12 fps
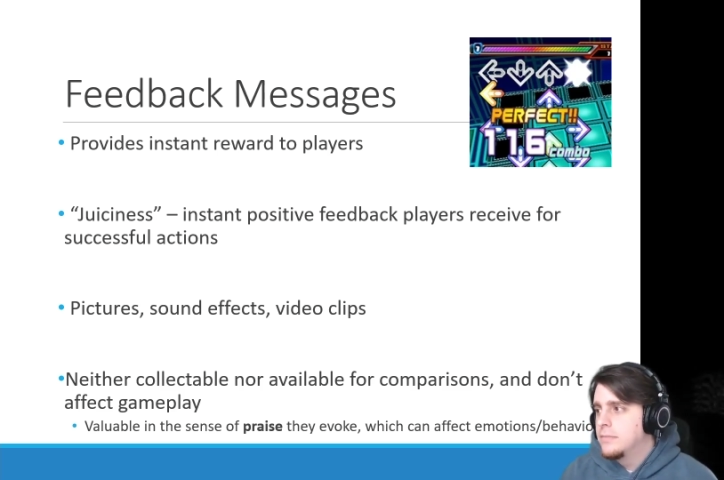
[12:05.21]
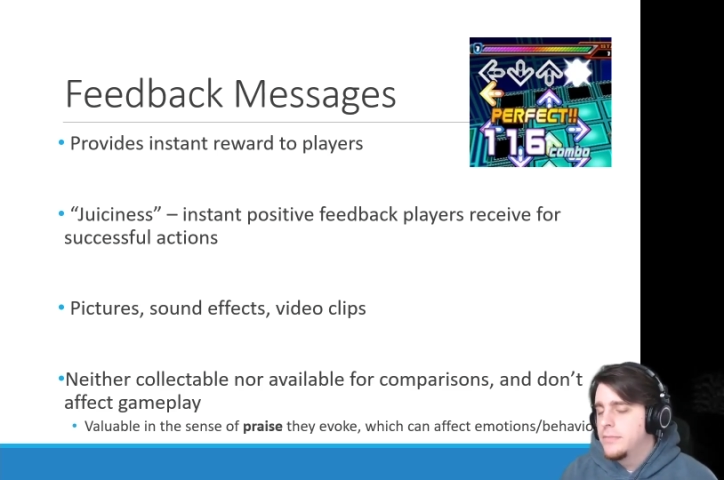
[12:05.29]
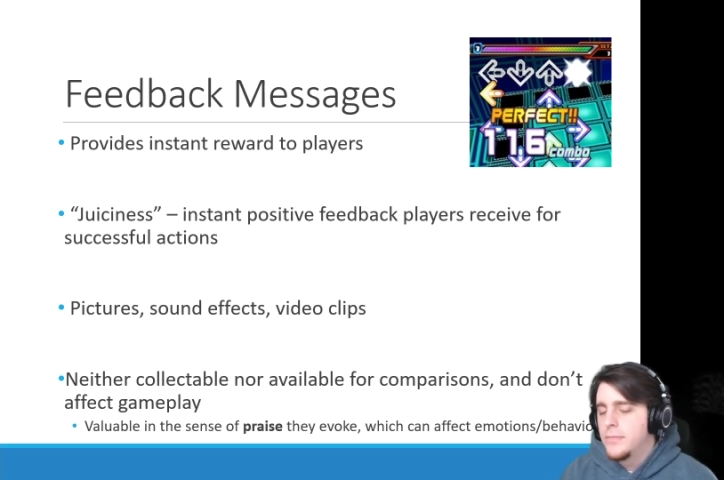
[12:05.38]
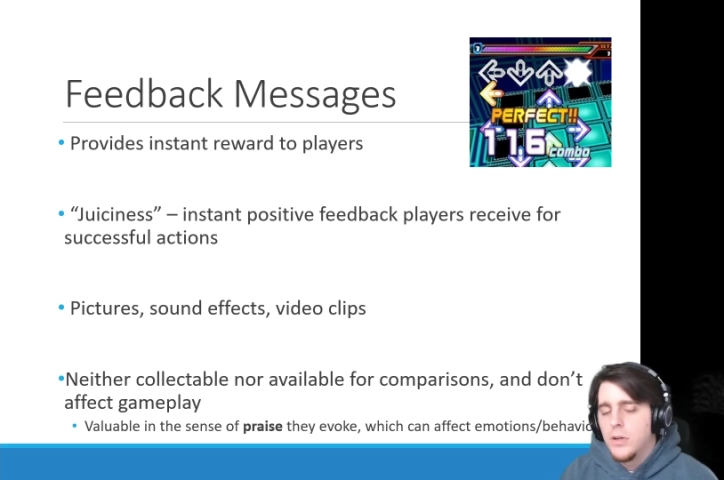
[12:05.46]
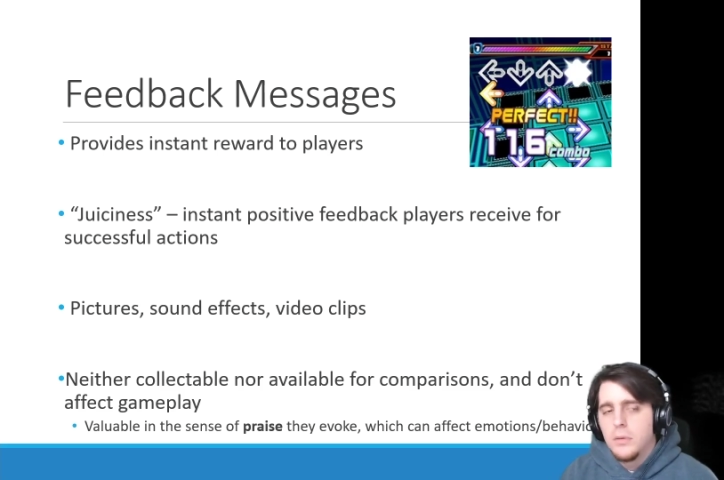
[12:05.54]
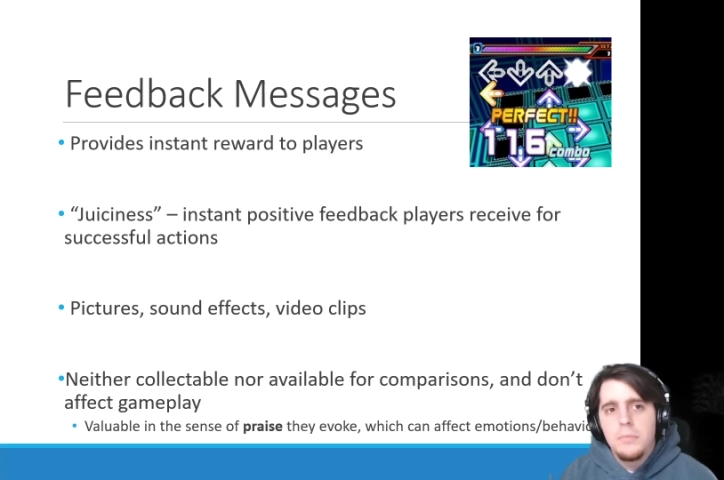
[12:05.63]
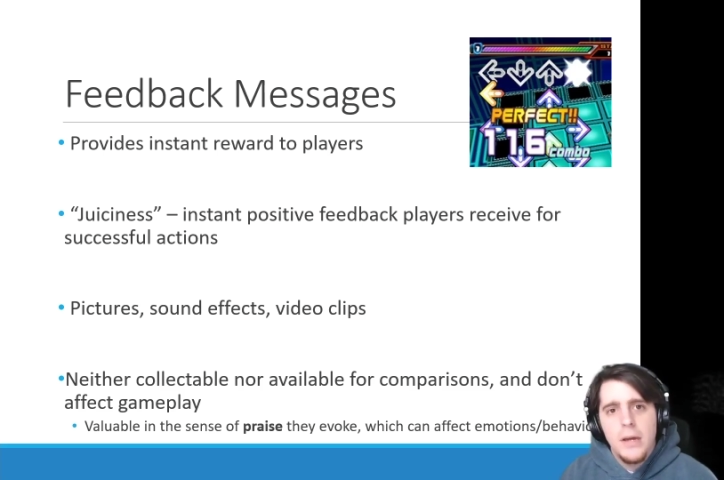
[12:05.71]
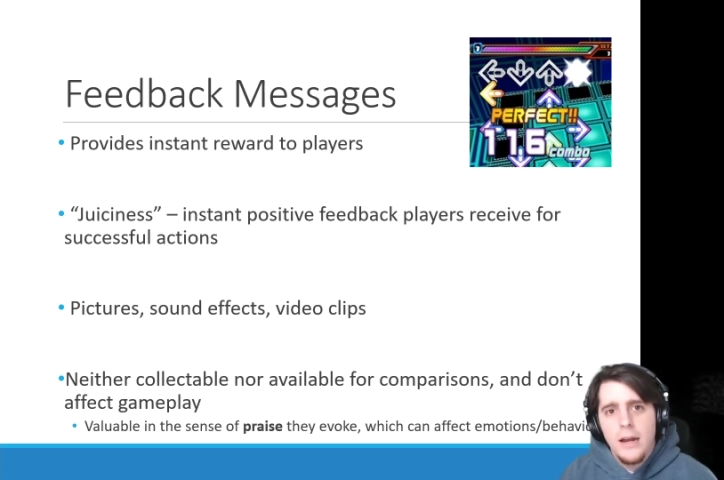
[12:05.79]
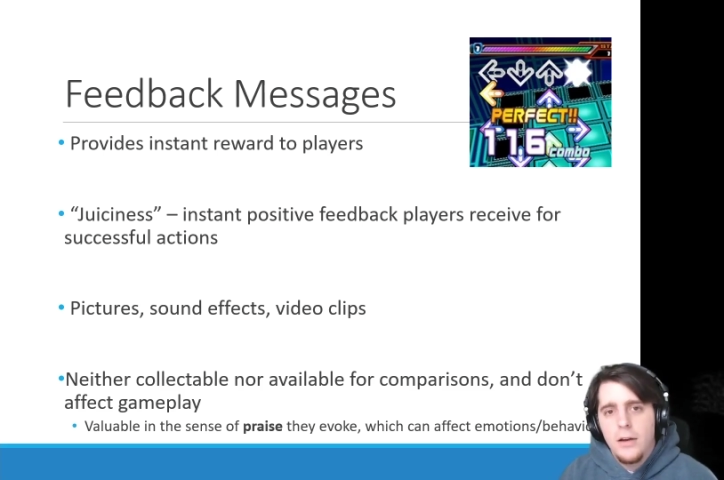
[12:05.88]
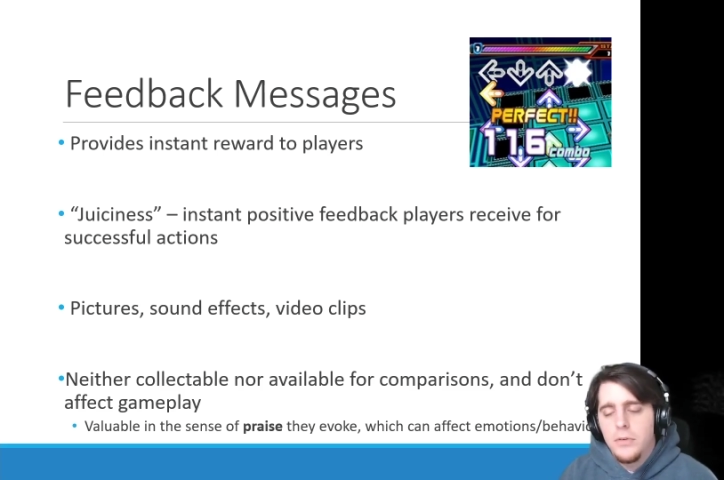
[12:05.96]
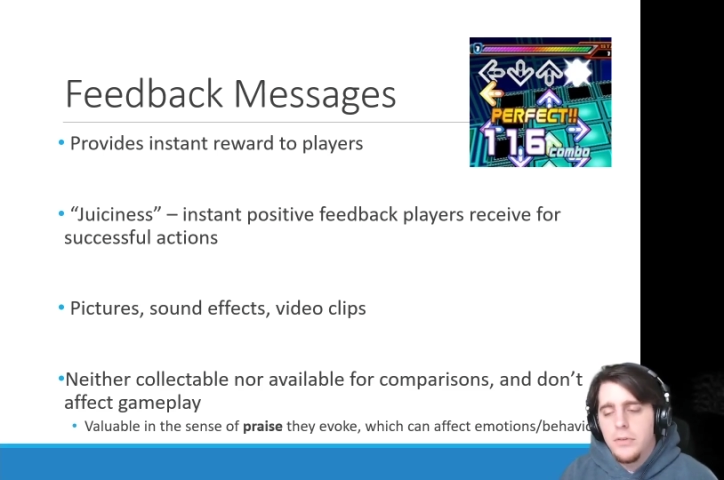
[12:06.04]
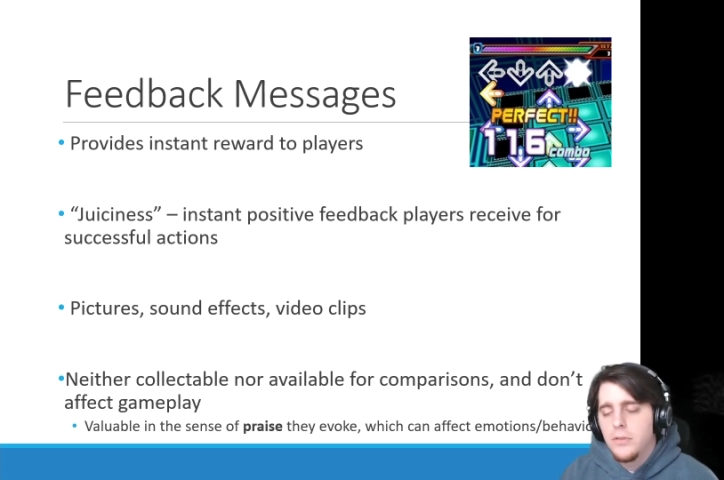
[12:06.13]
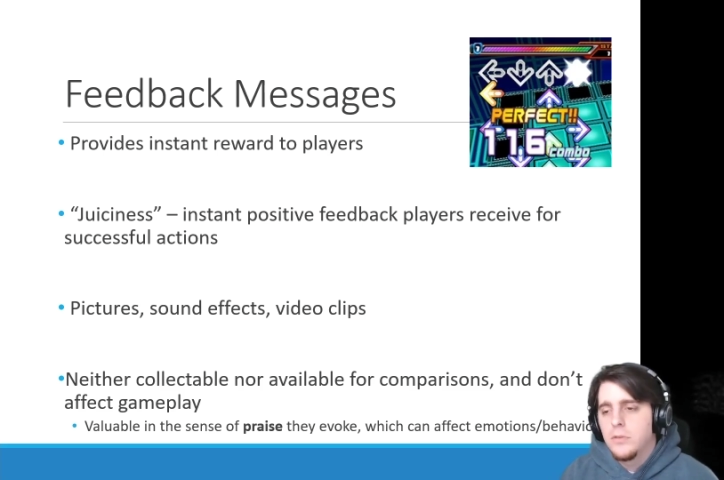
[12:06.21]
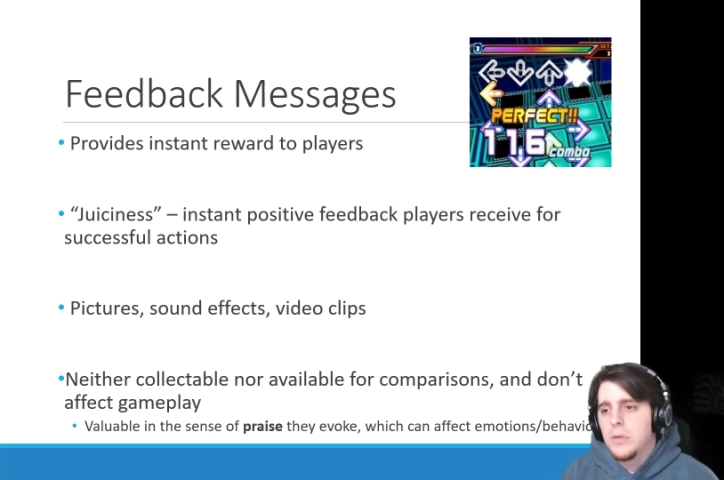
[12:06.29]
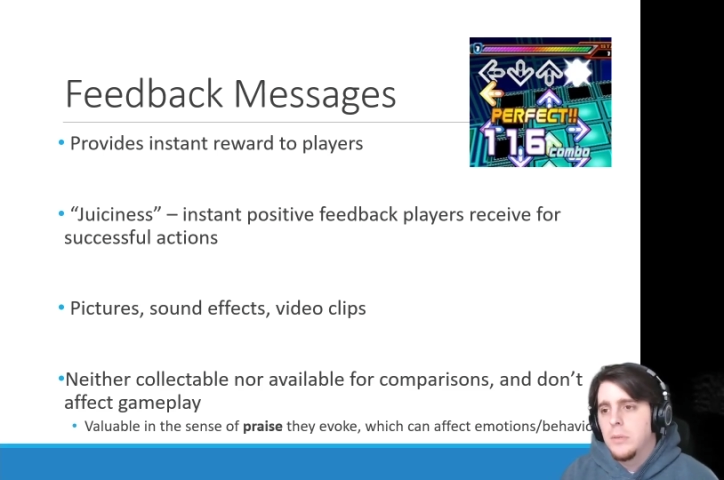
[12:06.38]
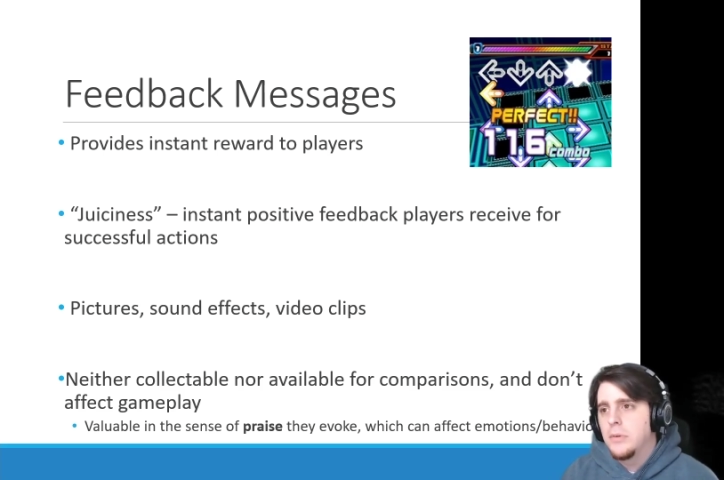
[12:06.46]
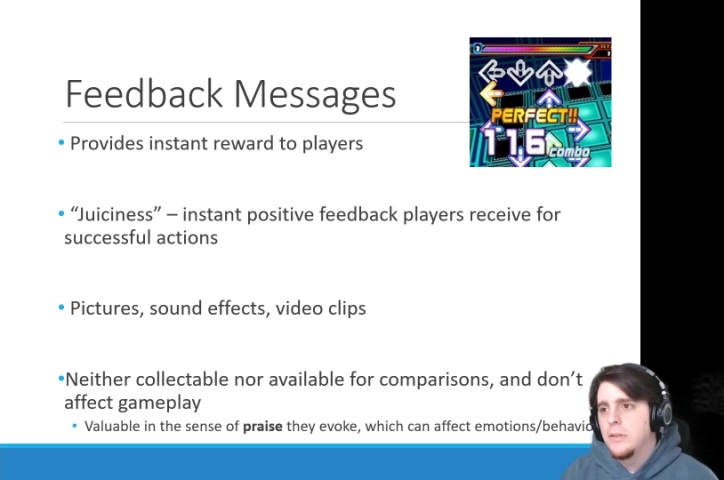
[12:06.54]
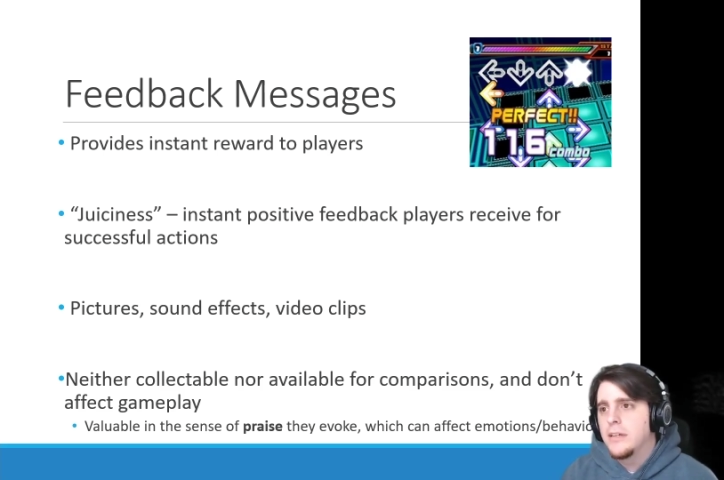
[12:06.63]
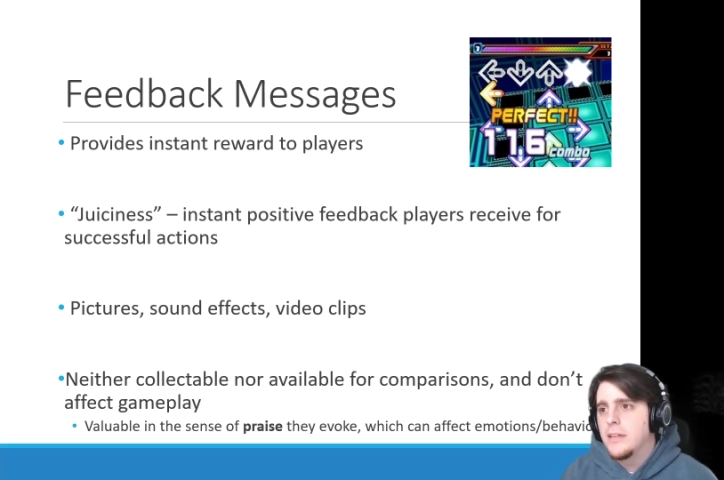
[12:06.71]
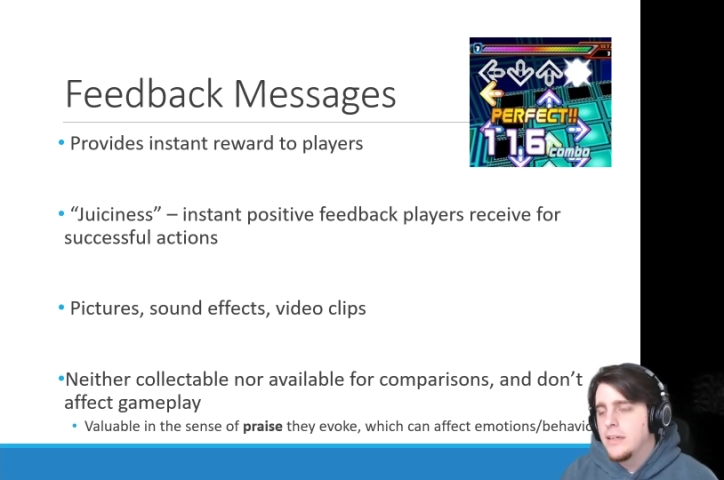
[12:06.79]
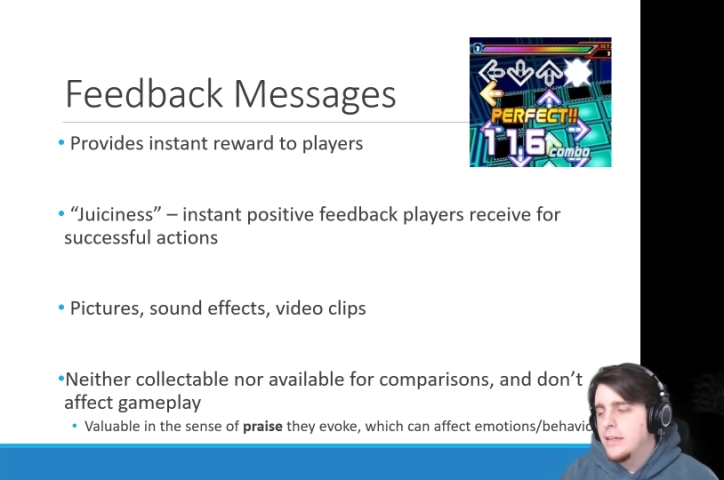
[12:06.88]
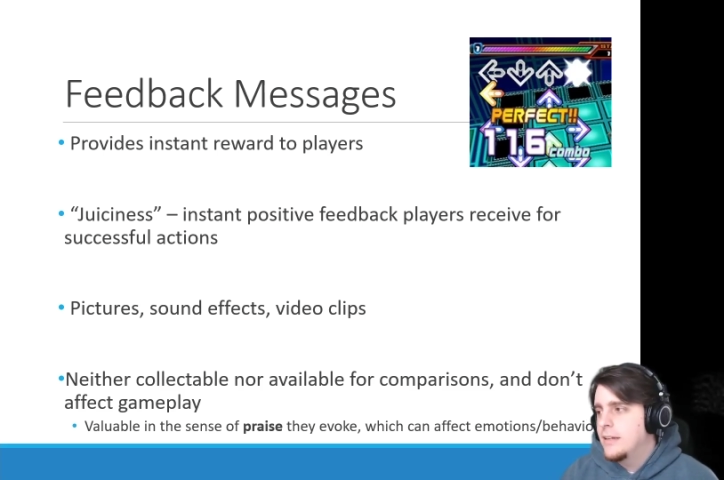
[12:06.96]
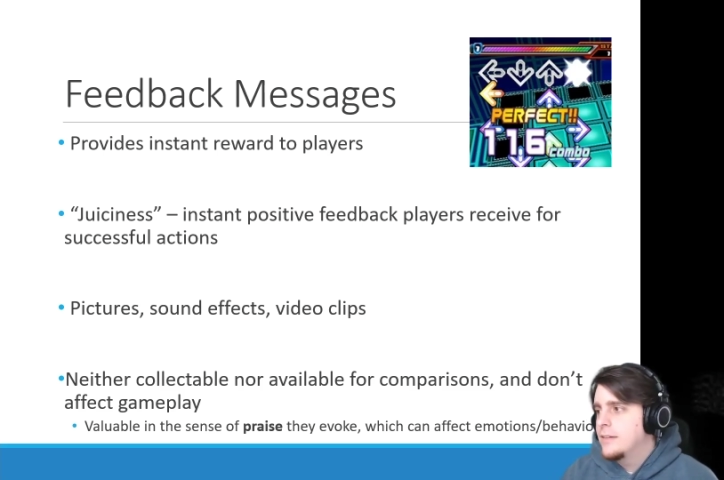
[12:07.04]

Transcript: compare with other people. Like, I can't,